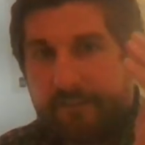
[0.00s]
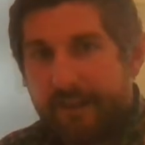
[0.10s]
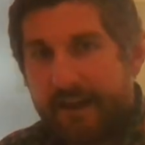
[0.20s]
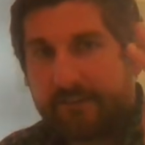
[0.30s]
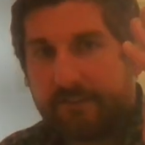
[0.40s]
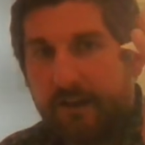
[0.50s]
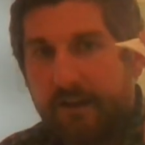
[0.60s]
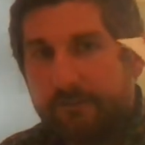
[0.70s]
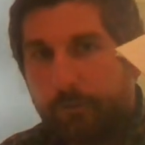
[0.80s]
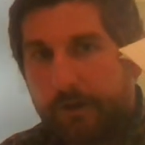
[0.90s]
That
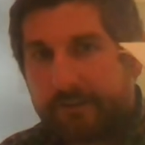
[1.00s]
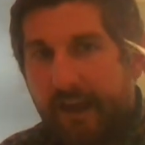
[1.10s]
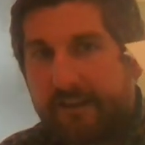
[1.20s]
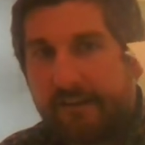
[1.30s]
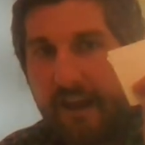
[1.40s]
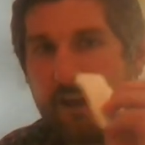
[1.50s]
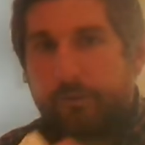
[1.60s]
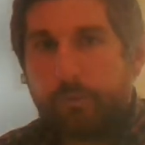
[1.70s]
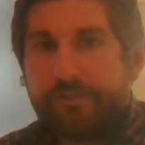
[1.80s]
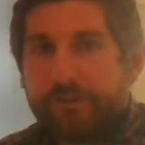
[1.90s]
works hand in
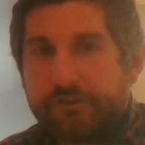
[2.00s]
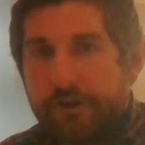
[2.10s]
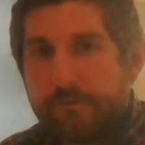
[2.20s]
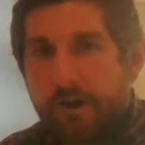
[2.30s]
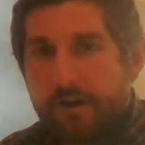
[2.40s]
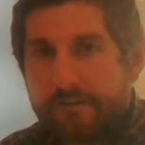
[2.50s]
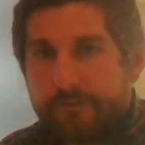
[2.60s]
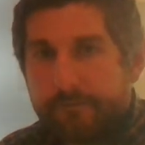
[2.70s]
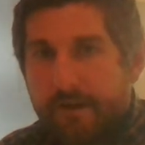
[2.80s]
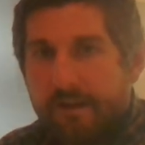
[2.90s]
hand with the term
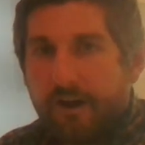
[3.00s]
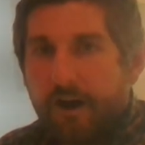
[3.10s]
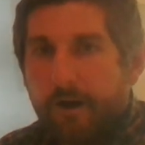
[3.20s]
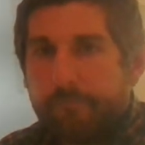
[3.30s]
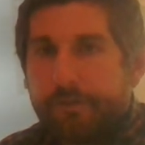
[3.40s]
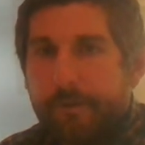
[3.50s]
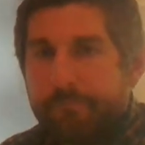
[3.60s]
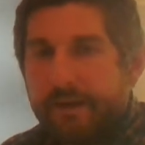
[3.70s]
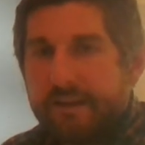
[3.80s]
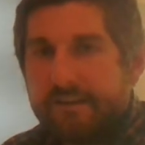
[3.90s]
cards. The
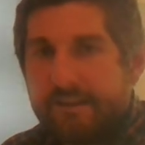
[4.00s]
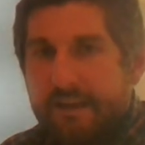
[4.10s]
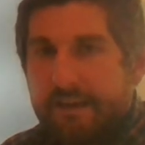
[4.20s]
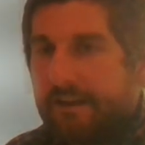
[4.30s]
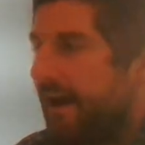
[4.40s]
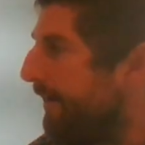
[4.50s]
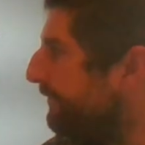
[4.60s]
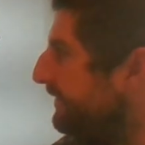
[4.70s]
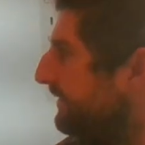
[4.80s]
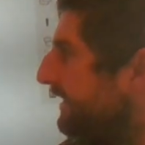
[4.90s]
big key
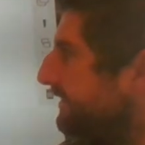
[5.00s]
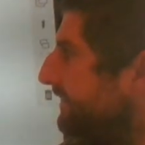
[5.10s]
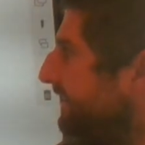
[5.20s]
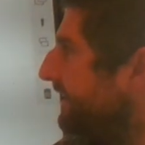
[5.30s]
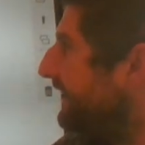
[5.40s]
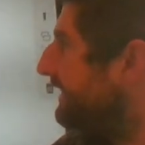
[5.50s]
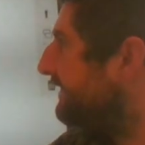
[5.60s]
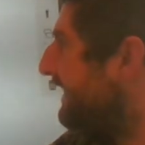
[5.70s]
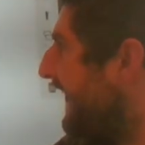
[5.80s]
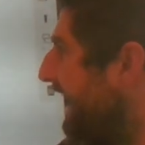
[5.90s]
emphasis
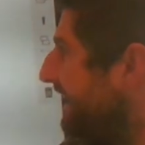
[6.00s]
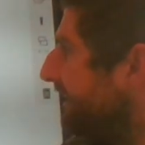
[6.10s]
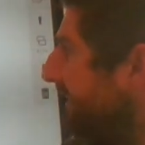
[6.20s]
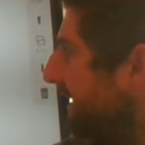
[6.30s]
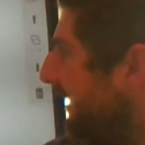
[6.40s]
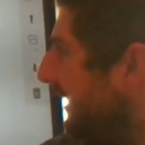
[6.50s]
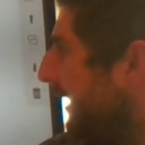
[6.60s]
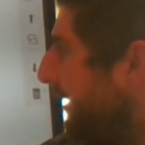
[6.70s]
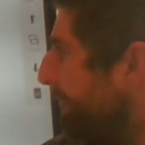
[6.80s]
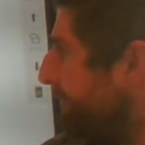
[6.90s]
is that
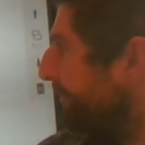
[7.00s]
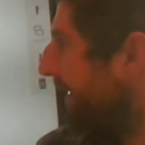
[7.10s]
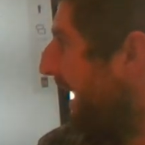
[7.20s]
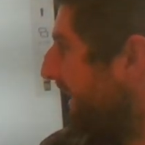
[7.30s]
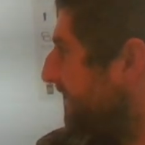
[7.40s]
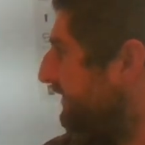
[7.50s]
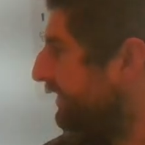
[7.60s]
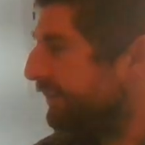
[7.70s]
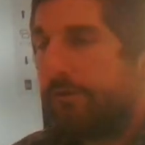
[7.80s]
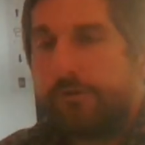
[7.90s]
I
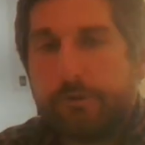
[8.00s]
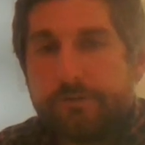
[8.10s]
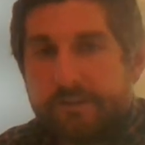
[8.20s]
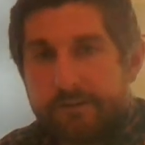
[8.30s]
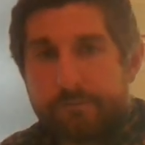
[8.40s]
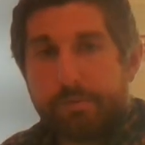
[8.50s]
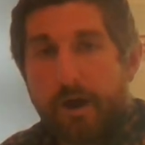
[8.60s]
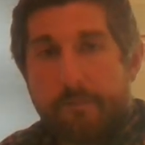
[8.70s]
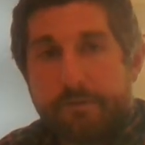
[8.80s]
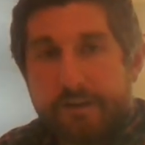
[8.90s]
continue using this
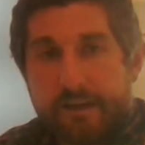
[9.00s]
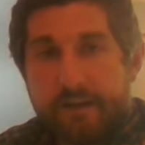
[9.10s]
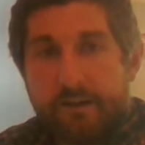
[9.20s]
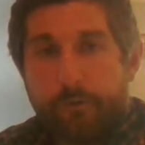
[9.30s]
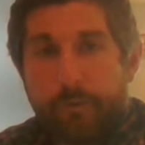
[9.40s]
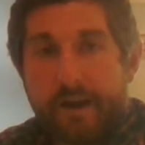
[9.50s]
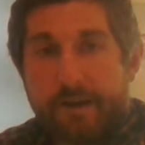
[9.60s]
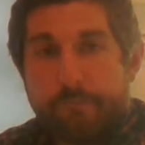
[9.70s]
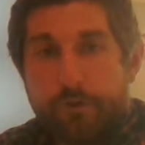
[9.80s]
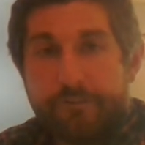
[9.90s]
property when
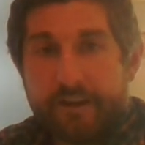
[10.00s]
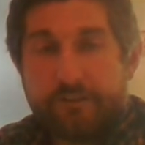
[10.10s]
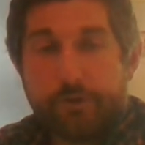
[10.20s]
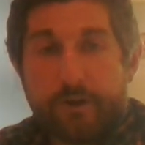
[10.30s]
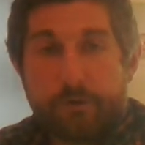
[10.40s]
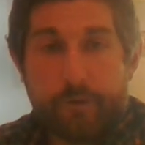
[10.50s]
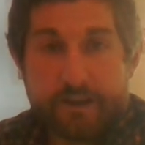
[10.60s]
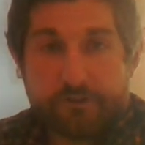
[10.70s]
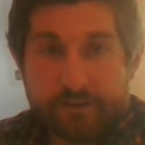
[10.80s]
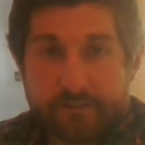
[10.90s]
I move into
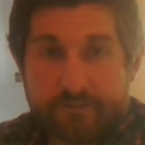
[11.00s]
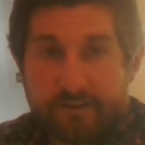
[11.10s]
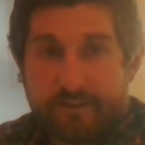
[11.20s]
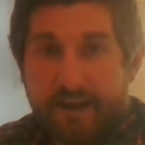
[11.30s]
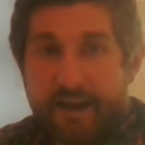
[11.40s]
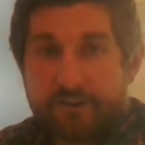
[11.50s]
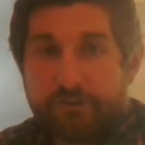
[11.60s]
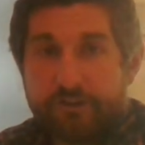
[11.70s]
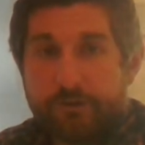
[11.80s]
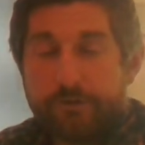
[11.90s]
equations. I
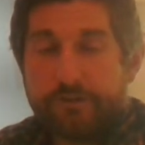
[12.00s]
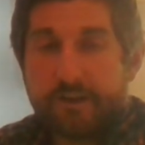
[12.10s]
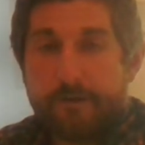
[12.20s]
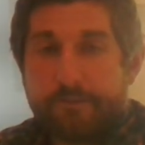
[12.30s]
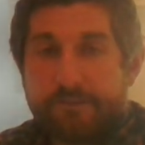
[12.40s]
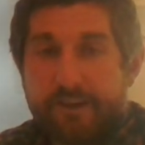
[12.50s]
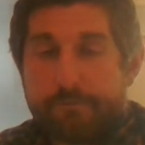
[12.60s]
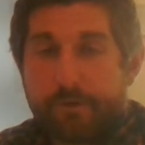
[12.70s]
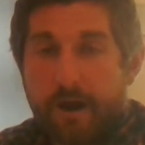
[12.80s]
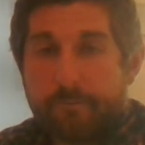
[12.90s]
actually use the commutative
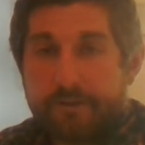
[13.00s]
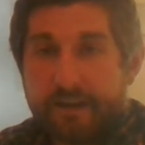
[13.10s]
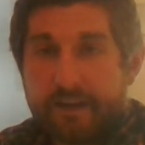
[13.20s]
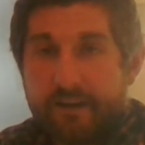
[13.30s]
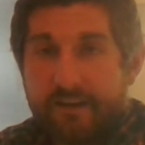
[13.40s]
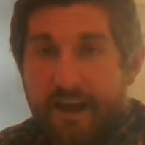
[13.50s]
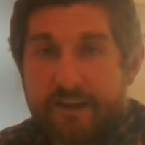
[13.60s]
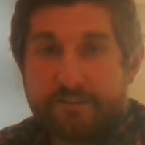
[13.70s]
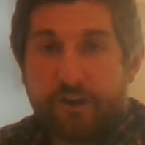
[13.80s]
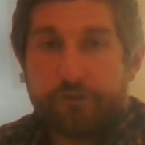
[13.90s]
property
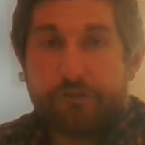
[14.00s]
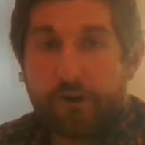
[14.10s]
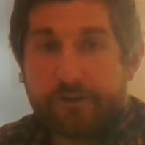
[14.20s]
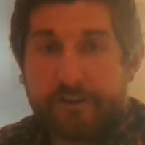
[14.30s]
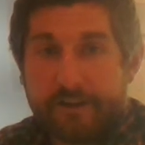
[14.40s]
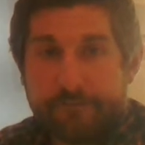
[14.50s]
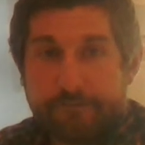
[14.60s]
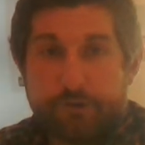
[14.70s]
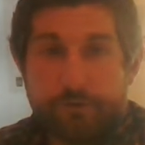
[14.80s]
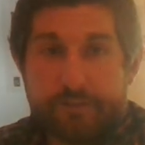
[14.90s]
as an alternative
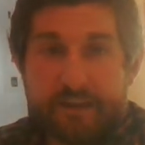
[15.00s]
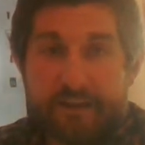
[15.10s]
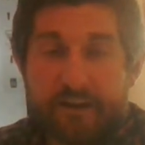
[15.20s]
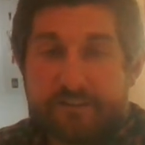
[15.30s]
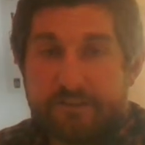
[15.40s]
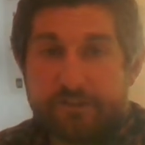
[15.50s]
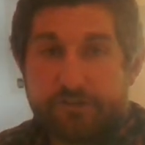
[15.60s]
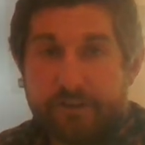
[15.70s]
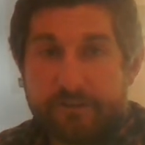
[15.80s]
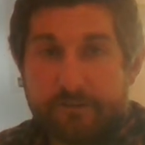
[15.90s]
to the
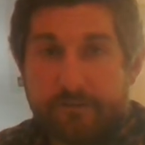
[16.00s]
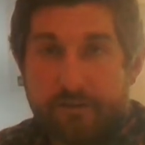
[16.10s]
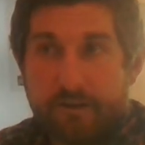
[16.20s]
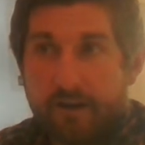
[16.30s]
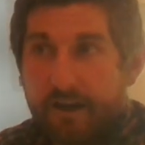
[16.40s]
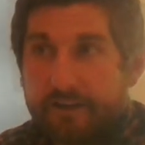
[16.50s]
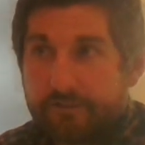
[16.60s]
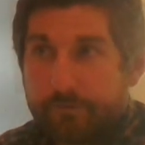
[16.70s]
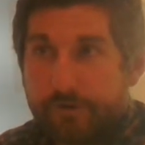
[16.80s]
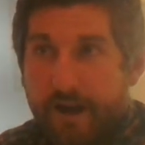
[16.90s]
addition and
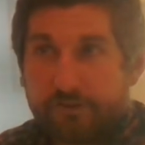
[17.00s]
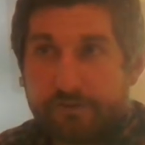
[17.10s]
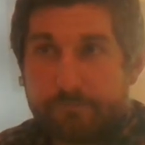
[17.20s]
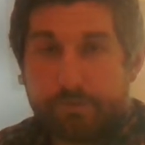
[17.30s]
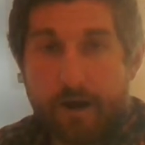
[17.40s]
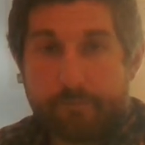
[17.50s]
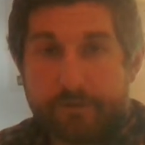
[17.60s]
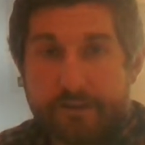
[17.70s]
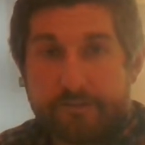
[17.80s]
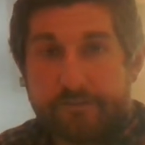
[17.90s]
subtraction
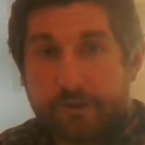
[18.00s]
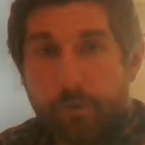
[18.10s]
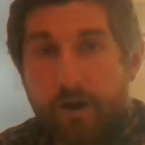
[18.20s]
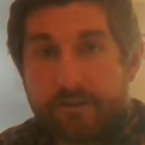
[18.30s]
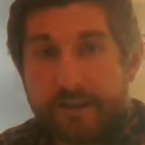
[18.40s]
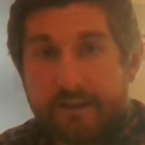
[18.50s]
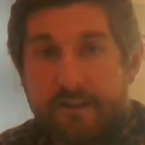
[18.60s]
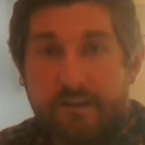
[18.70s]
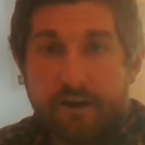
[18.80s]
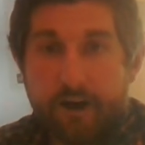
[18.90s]
properties of equality,
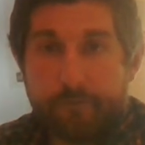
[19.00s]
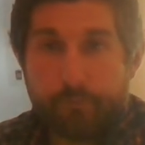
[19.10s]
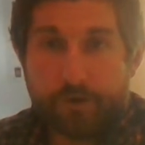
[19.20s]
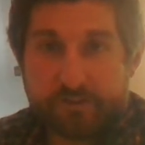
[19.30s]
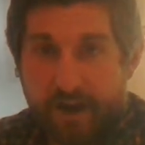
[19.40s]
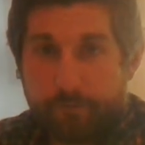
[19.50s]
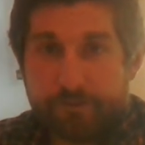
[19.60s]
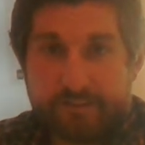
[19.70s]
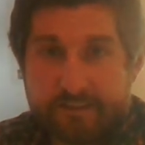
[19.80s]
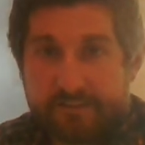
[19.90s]
which I will
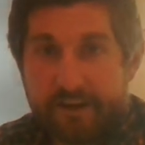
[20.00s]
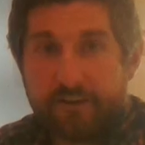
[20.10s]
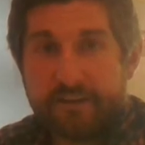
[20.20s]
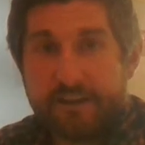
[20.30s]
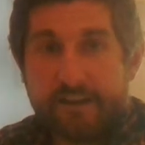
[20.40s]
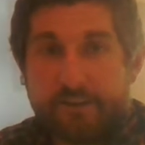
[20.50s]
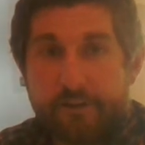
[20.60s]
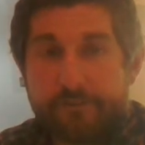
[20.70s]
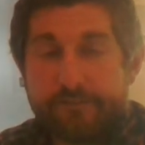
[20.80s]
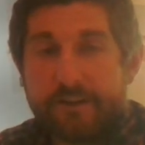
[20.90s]
detail in
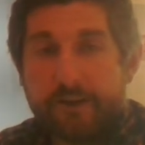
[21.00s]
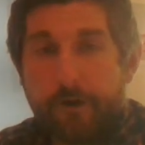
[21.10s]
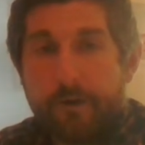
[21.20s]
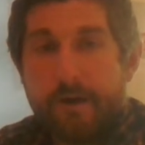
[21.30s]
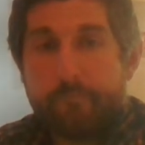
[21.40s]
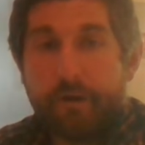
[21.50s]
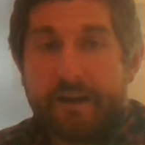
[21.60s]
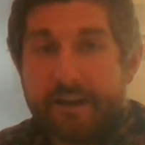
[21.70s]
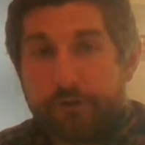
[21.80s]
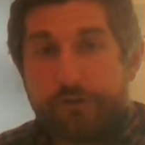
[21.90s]
another video,
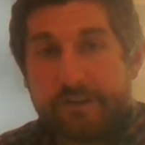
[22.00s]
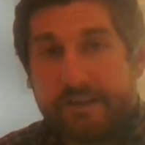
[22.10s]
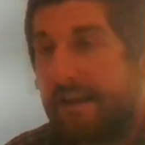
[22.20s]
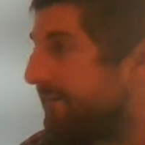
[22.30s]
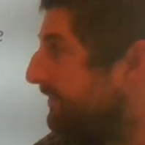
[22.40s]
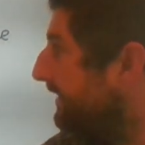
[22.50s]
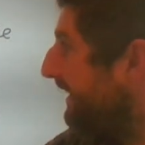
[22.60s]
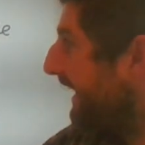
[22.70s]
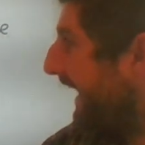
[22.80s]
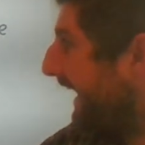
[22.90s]
but it creates
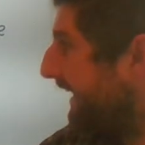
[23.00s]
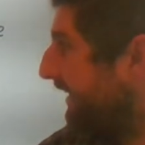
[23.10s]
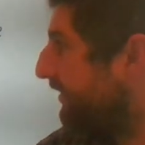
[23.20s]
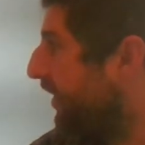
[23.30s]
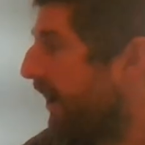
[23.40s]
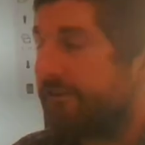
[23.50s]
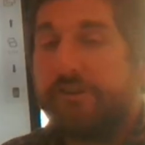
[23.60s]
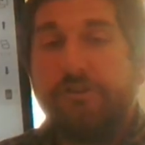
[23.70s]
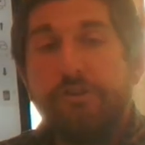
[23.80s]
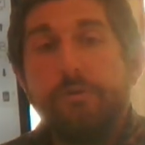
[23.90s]
a
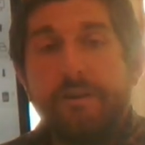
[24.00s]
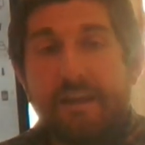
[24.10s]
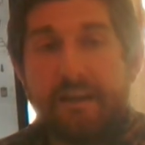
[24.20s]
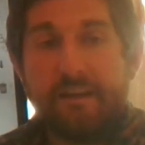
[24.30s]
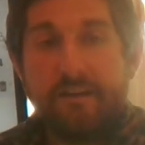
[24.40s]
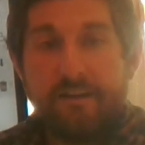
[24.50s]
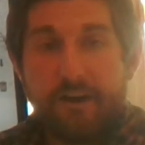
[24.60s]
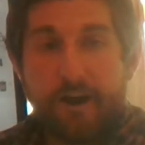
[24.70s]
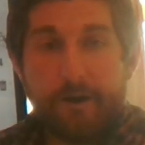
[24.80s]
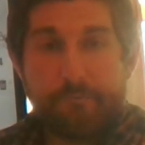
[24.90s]
continuity
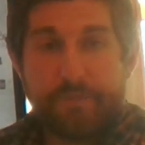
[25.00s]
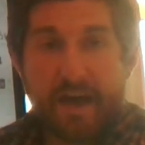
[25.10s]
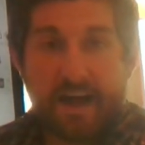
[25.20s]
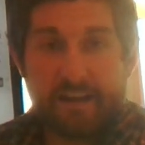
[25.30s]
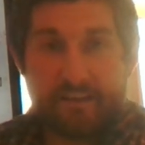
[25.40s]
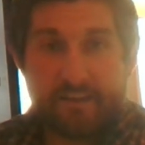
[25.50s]
that